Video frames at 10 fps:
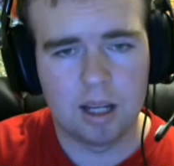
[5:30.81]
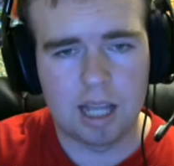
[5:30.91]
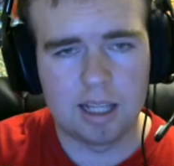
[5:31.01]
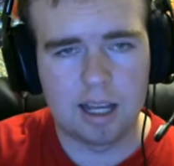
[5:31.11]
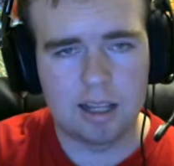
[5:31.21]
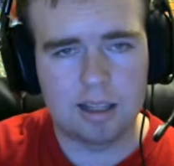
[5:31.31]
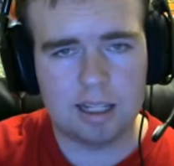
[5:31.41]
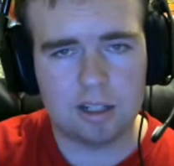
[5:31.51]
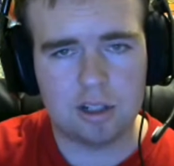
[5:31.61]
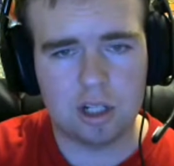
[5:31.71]
And then
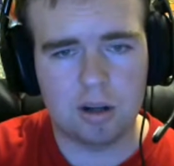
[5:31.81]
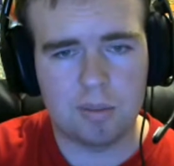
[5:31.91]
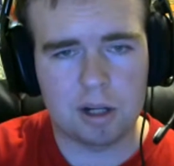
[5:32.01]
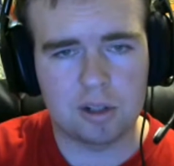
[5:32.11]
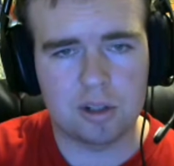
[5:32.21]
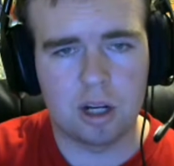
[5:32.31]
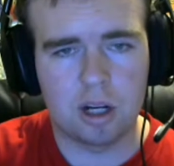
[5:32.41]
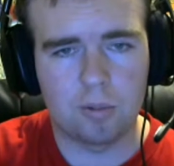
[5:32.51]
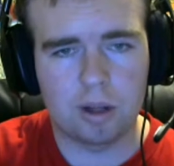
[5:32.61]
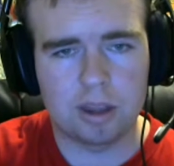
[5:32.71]
they show a picture
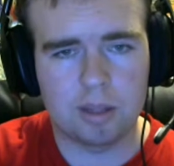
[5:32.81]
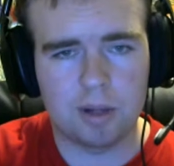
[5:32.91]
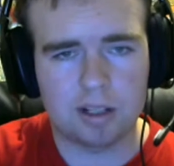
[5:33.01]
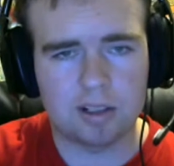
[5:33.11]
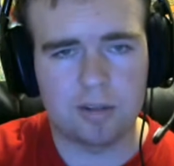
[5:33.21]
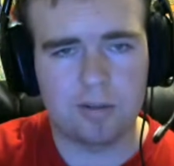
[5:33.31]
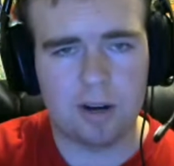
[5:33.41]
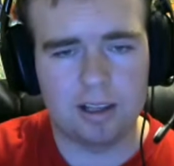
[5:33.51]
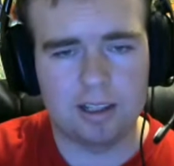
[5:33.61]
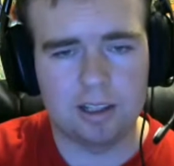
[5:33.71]
of what the box art
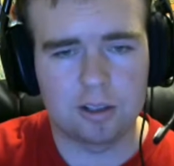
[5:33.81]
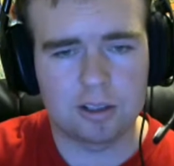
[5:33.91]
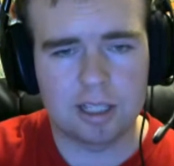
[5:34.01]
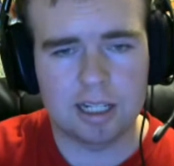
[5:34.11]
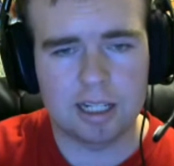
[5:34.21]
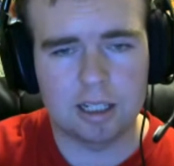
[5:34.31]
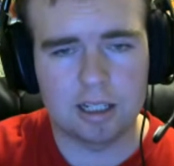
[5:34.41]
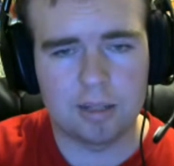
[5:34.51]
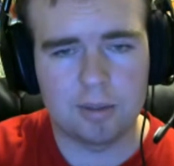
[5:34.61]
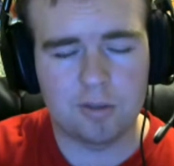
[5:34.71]
finally looks like.
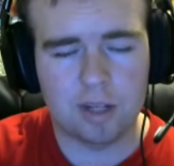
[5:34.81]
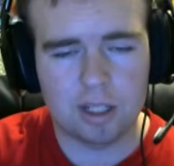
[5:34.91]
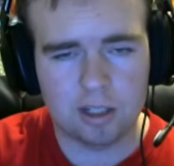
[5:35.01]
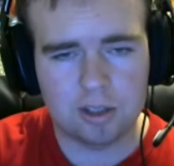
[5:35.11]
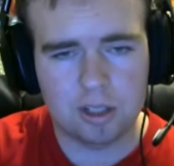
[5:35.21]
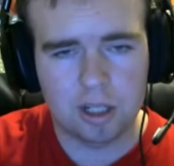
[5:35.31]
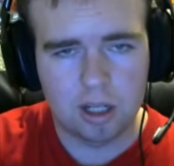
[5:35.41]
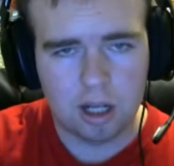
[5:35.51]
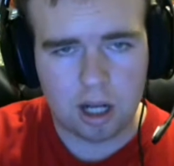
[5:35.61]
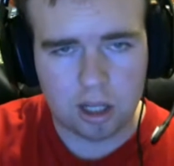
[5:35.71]
It's finished.
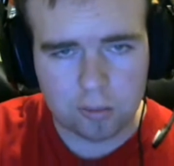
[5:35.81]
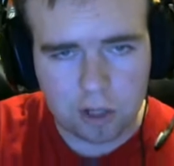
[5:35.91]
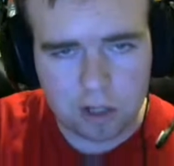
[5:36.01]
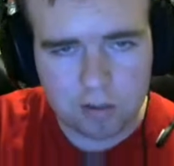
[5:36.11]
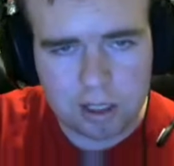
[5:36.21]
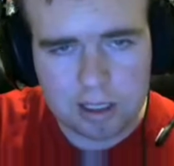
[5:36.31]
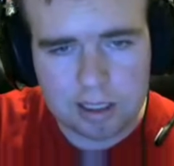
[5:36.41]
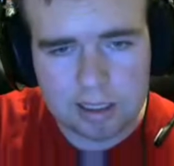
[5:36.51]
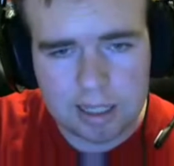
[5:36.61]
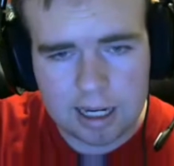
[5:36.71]
On the front of it,
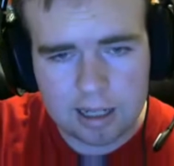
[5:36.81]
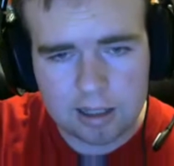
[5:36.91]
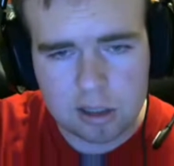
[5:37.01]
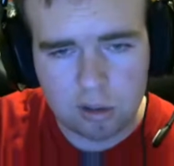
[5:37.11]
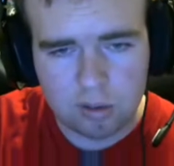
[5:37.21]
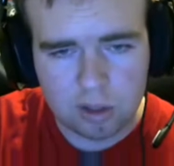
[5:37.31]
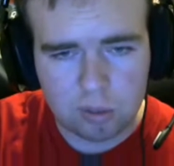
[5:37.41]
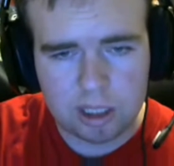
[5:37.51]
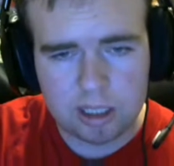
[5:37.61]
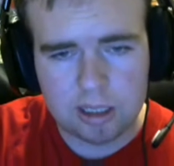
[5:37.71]
it has
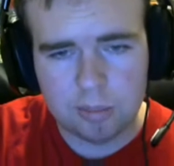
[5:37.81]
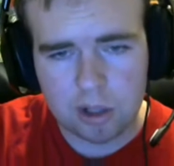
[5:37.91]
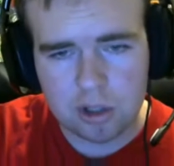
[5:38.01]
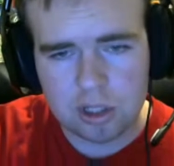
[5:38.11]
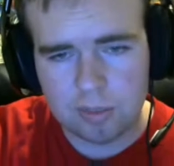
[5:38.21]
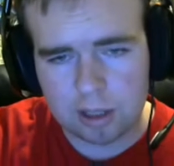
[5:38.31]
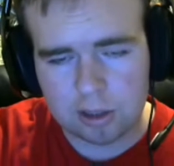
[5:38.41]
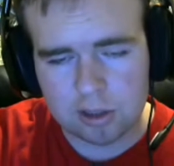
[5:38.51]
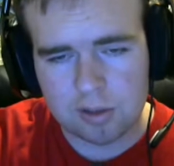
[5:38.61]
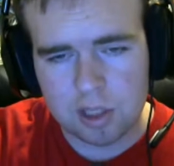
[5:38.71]
3v3, Bungie, and
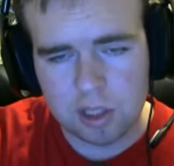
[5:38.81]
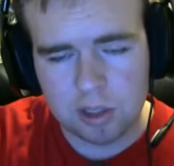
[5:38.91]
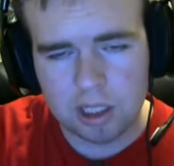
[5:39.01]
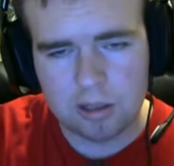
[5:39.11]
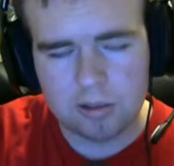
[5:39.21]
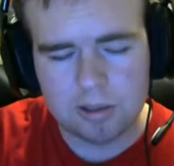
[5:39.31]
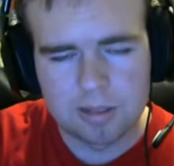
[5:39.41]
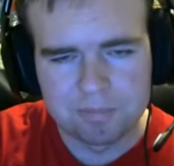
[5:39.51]
Microsoft Studios.